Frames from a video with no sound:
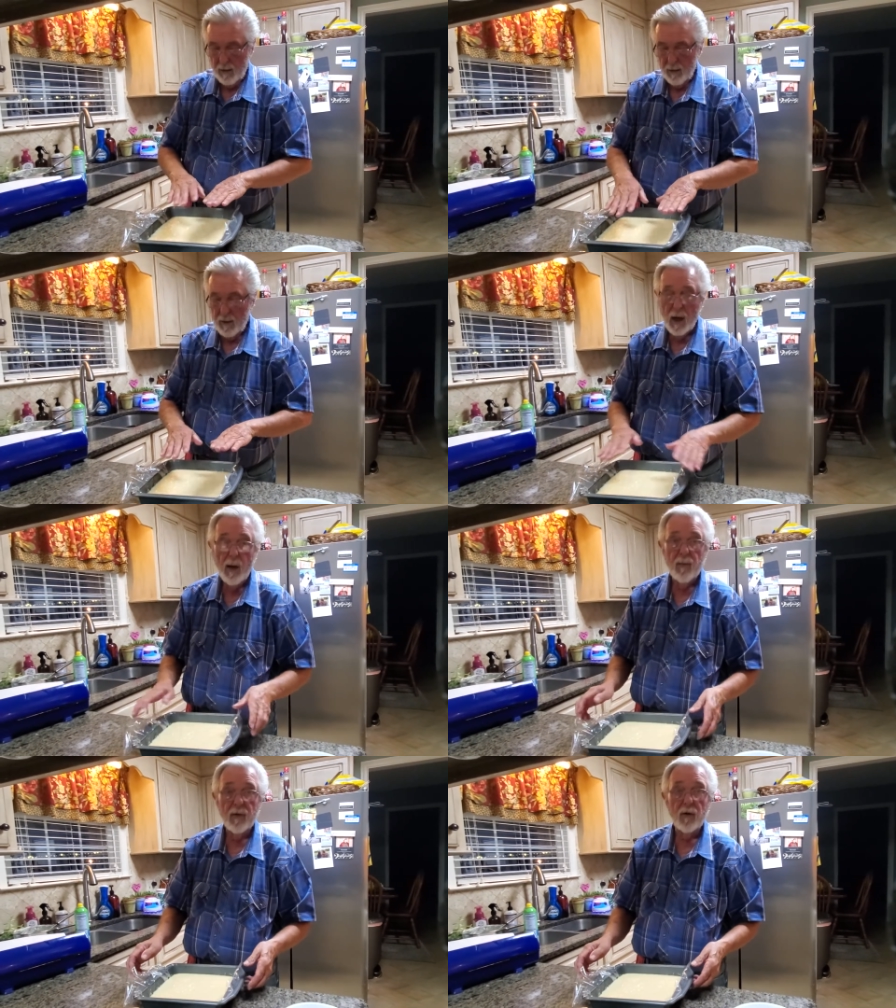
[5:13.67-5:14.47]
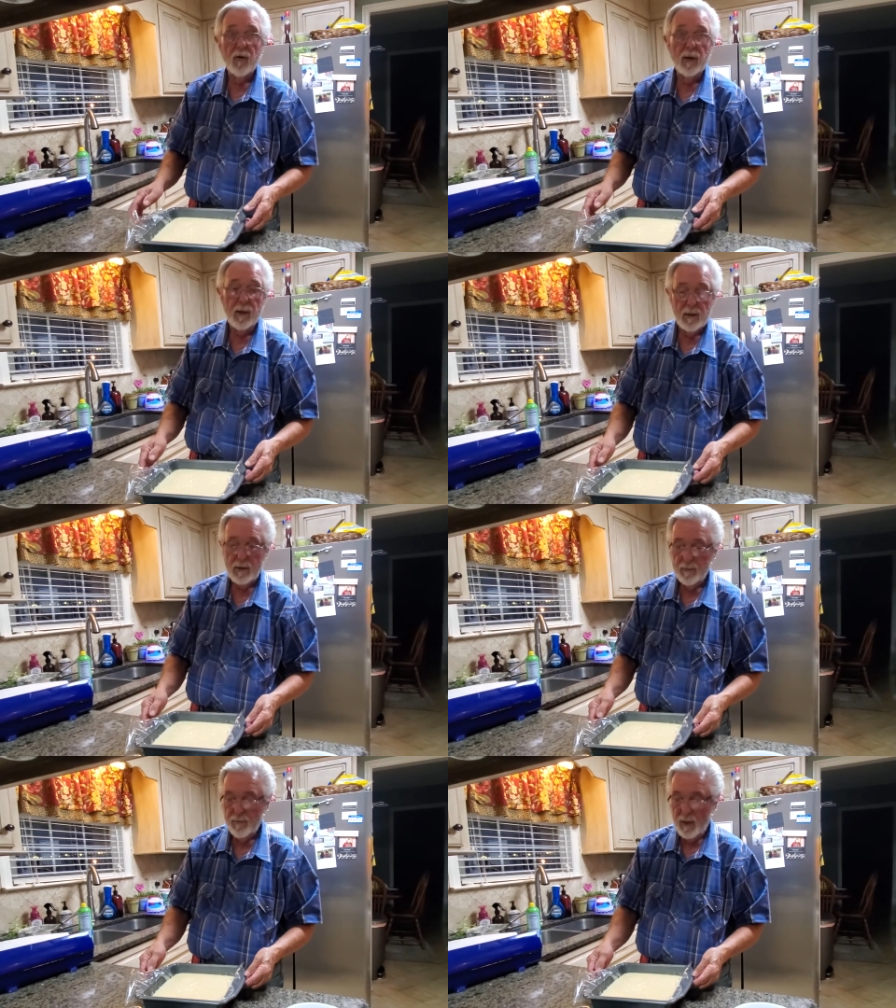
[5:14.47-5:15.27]
the top of the
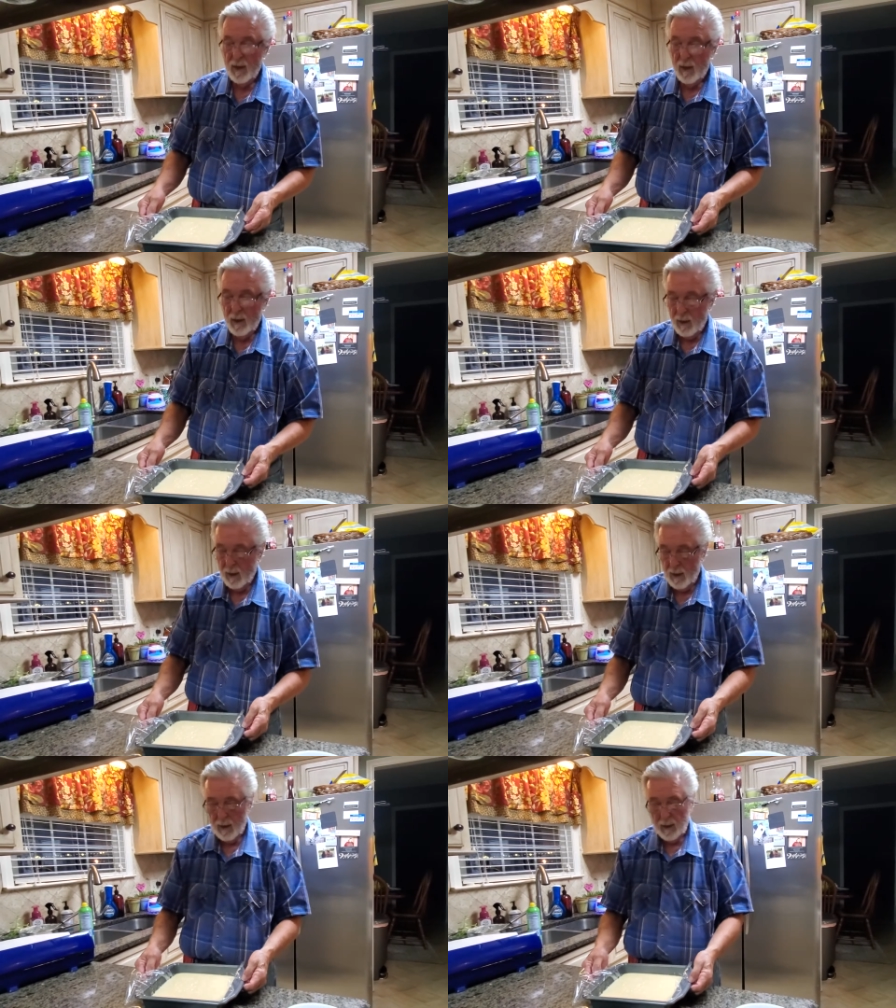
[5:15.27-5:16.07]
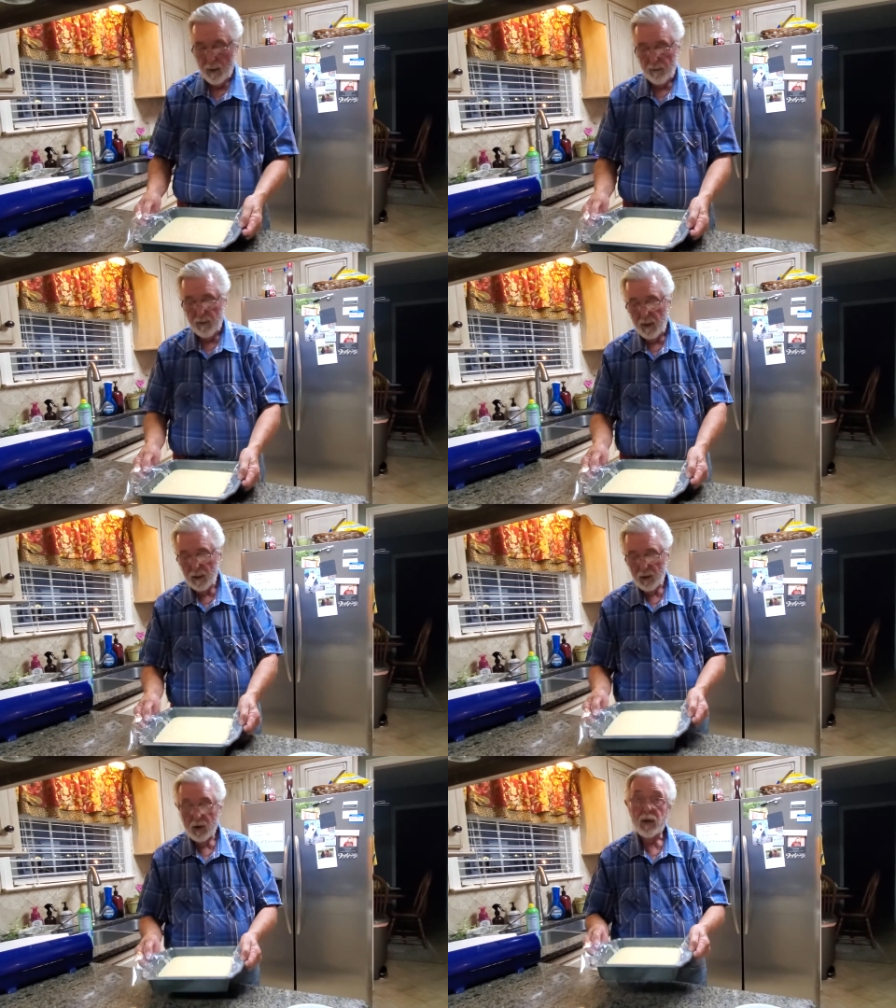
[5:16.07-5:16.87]
grits. And
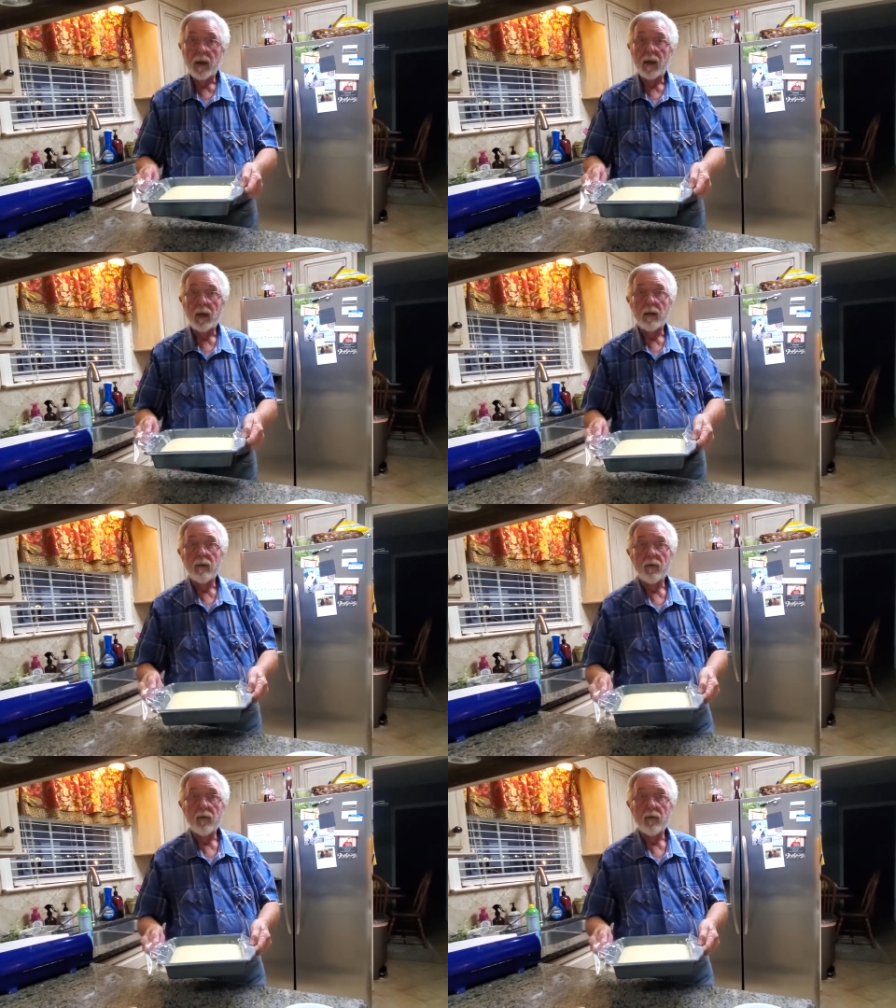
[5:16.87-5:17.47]
then you stick it in the